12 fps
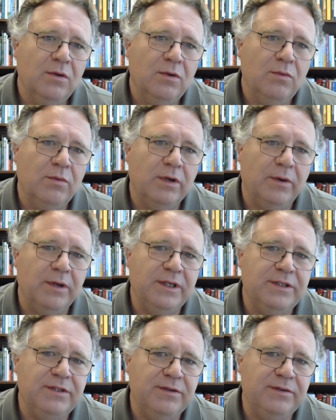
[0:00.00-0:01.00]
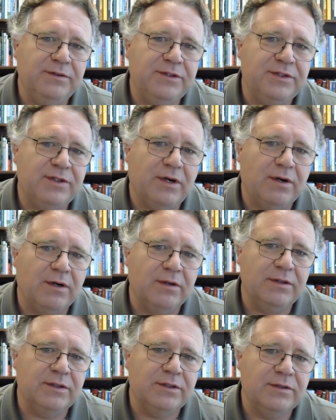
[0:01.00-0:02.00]
we're going to
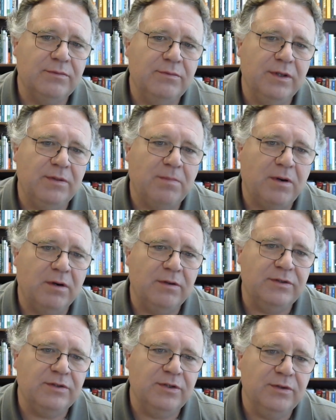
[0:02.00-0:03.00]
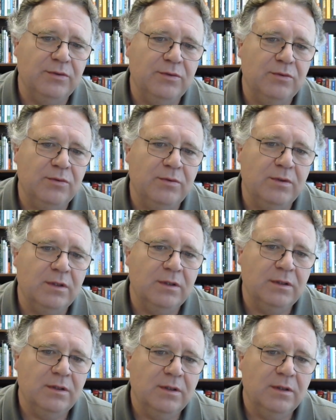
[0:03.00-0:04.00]
start with part 2
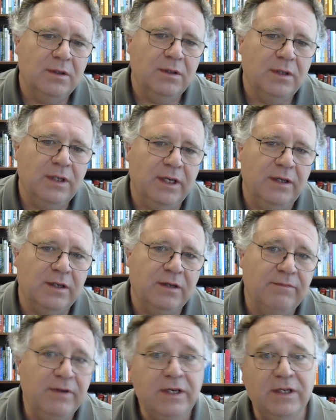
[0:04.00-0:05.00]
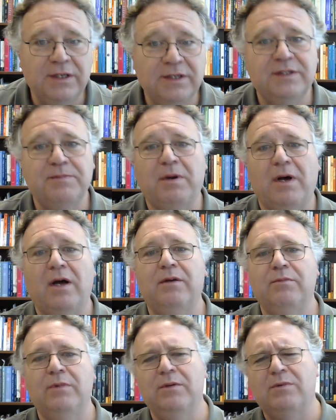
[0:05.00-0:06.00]
in a convenient spot.
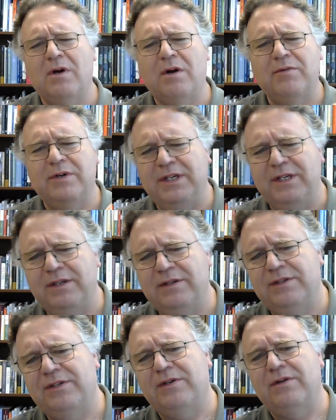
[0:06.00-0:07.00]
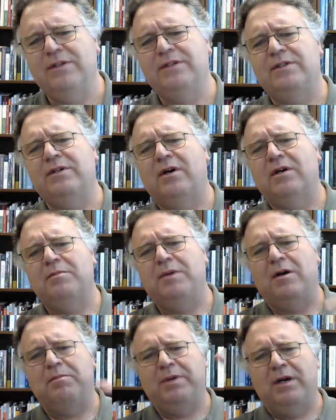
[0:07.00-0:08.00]
We were already starting to talk
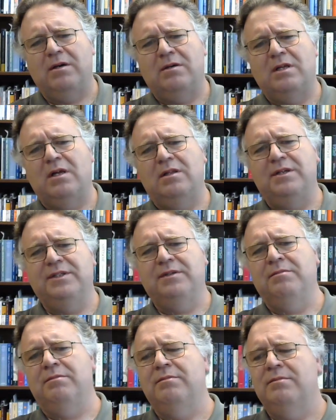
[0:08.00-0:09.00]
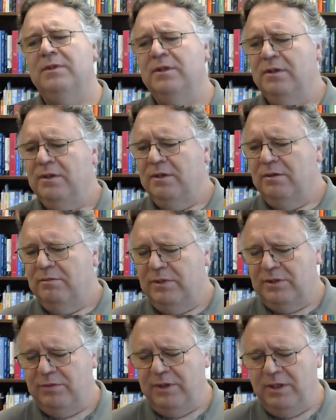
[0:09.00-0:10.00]
about parallelism
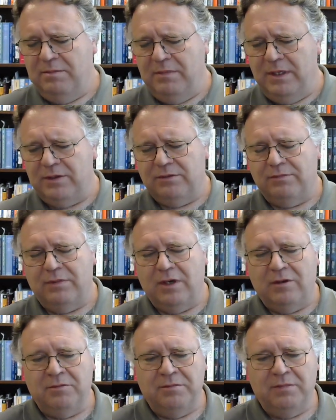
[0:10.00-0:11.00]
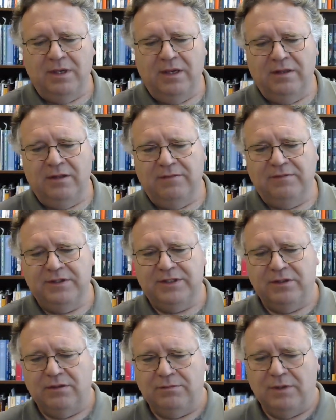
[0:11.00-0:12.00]
between the mental realm and the
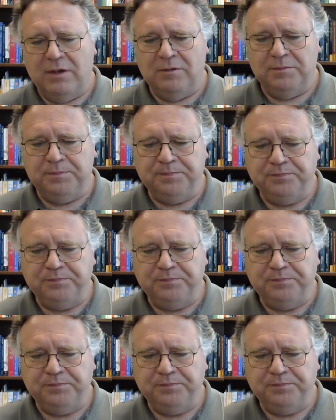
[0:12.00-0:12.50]
physical realm,